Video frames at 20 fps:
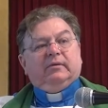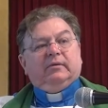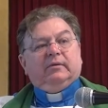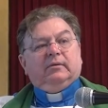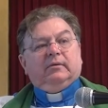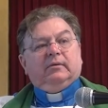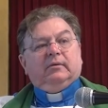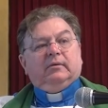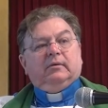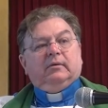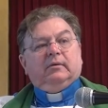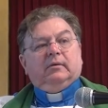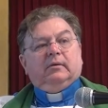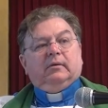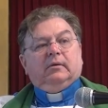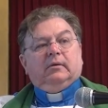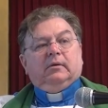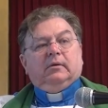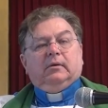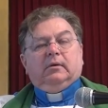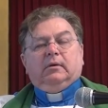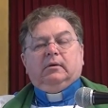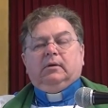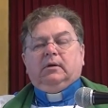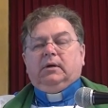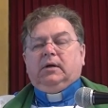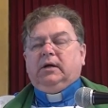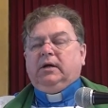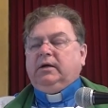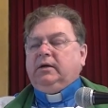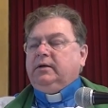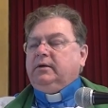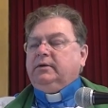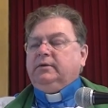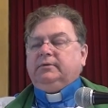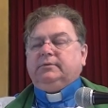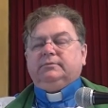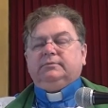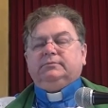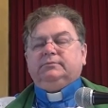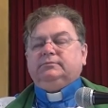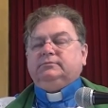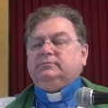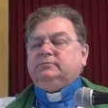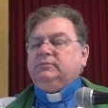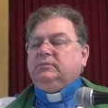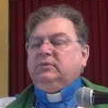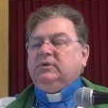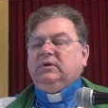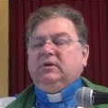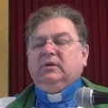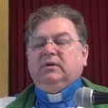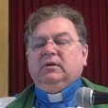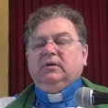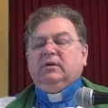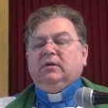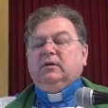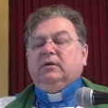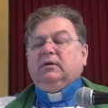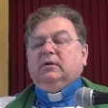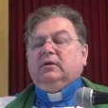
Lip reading: Nobody speaks.